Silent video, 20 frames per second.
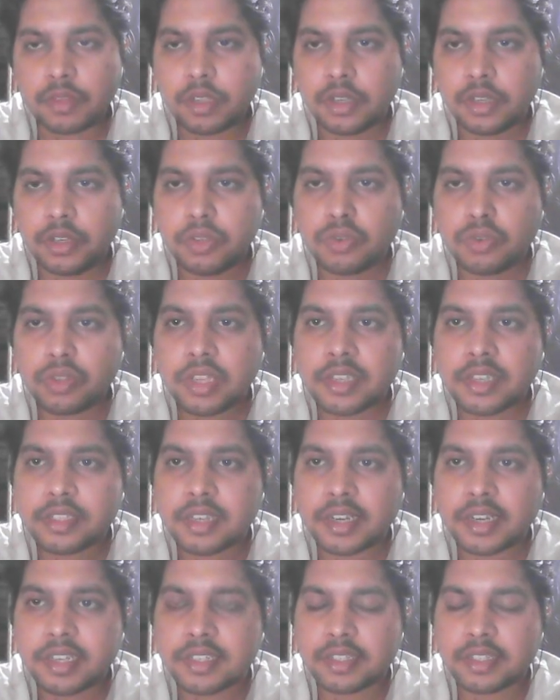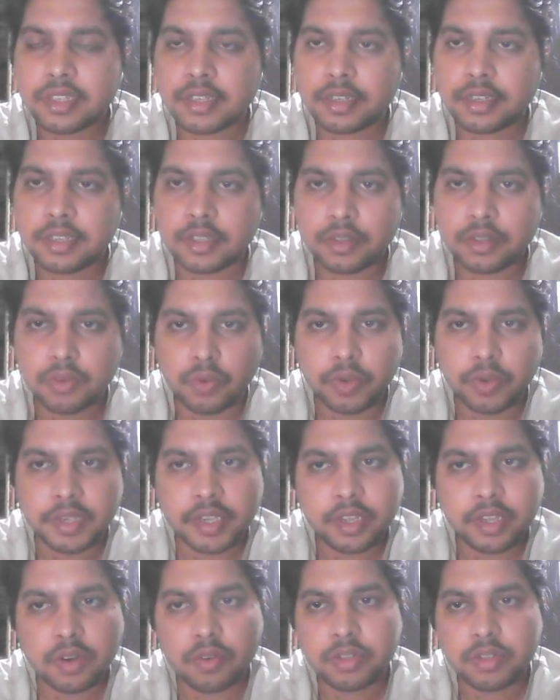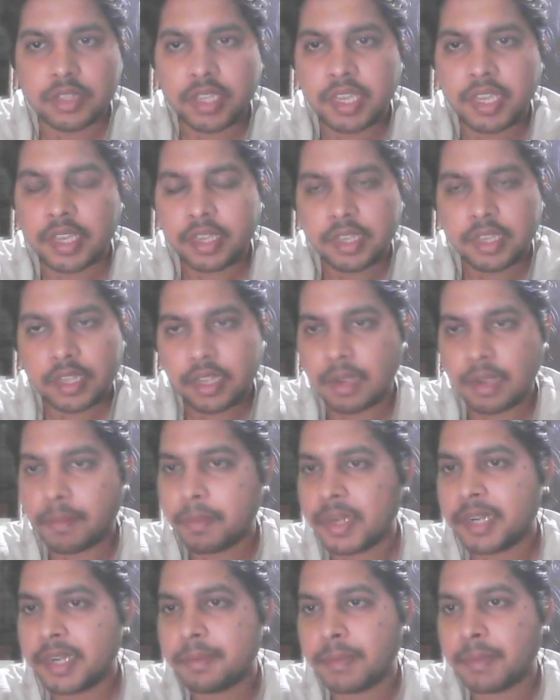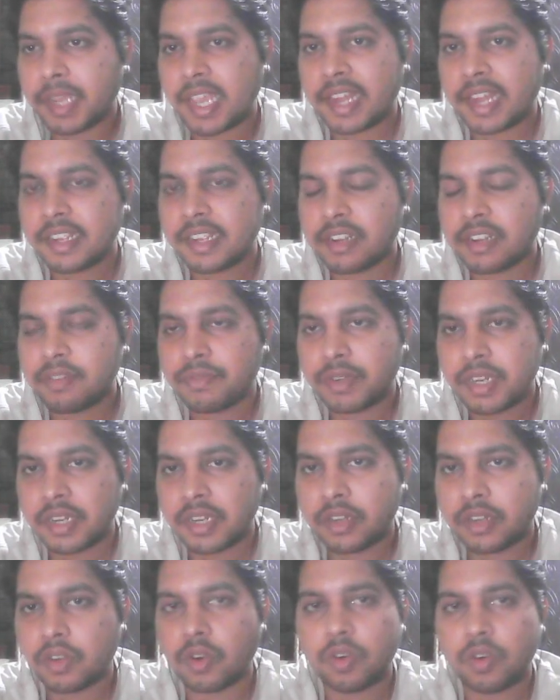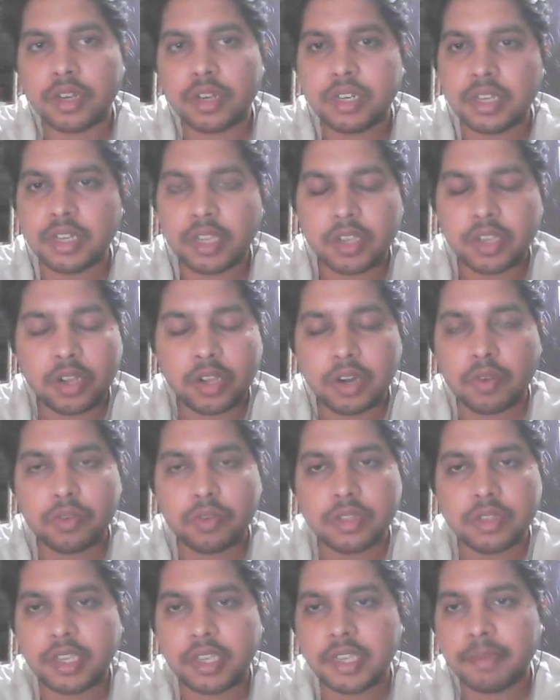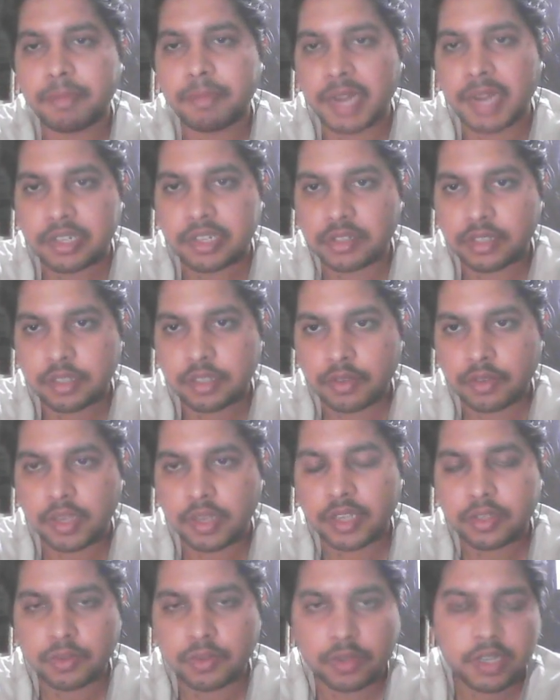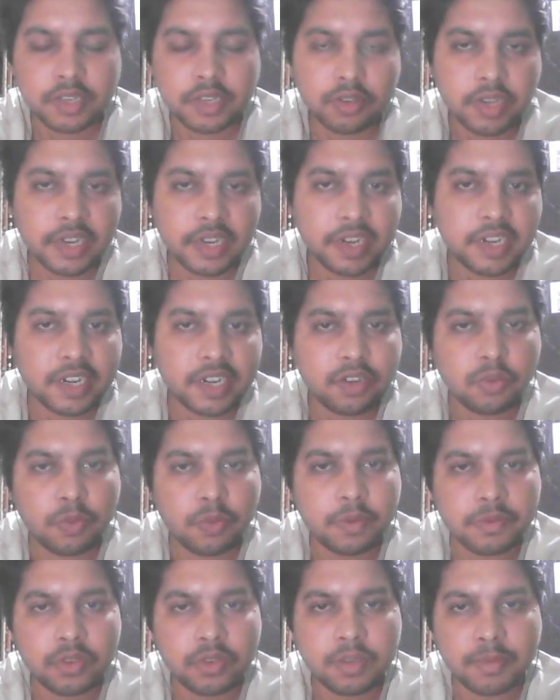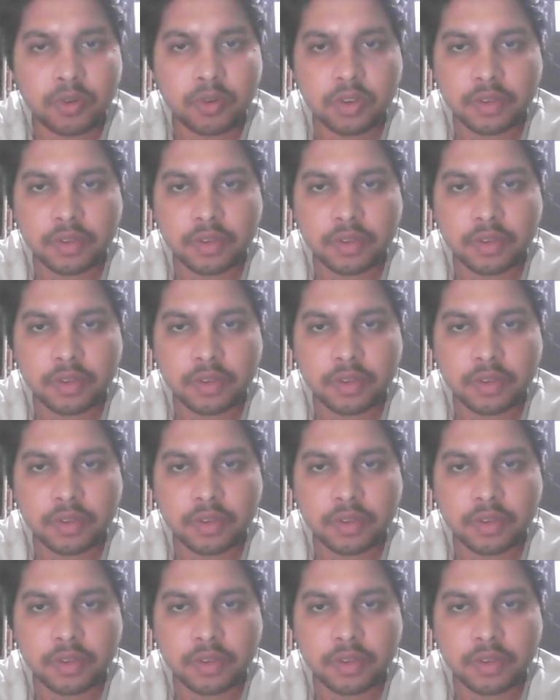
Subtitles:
new things that is going around the complete mechanical field or in around the branch. Okay, so that you can get an overview about